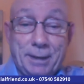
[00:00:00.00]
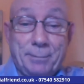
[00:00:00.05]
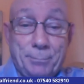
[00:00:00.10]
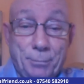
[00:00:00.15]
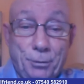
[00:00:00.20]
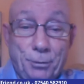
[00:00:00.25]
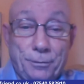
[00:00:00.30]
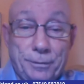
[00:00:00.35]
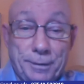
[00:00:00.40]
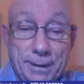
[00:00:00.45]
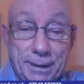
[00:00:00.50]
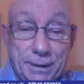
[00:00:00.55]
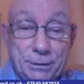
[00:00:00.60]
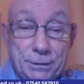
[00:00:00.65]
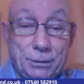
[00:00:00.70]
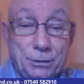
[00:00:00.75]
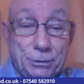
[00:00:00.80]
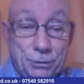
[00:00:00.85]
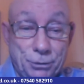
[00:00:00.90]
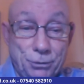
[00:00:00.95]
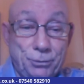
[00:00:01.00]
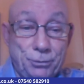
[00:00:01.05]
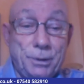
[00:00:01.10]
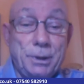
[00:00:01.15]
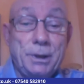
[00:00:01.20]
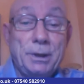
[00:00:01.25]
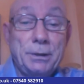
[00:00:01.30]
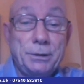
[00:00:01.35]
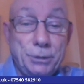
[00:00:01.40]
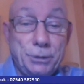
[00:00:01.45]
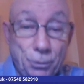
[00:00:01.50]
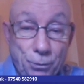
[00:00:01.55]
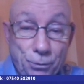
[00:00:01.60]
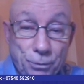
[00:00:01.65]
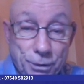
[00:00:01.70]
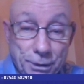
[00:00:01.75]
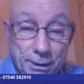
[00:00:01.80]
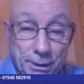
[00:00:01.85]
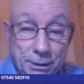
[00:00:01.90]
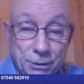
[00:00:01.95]
and move ahead and do
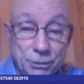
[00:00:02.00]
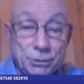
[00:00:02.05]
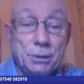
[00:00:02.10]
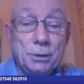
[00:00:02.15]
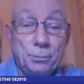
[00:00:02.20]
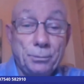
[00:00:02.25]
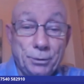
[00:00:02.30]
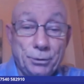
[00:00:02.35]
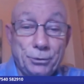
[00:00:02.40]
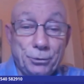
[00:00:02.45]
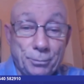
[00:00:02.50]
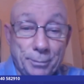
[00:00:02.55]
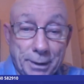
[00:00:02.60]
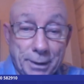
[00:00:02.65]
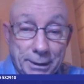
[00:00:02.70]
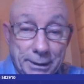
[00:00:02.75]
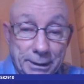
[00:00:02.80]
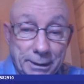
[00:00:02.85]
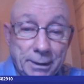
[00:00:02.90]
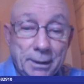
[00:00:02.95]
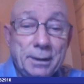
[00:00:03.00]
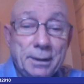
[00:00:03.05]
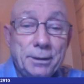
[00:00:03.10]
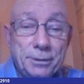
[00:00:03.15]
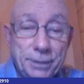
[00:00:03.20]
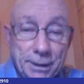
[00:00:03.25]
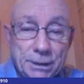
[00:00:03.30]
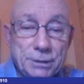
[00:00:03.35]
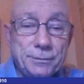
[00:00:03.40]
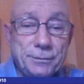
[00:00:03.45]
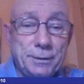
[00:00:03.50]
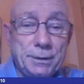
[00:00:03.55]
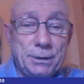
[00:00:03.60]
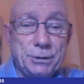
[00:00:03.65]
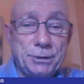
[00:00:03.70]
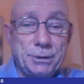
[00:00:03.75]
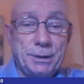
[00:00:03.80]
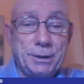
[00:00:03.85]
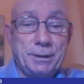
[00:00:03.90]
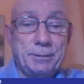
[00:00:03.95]
new things with your money. Thanks for
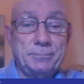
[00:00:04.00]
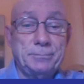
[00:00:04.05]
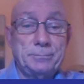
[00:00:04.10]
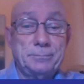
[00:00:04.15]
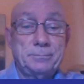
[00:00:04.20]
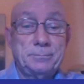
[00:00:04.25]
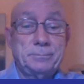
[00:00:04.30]
listening.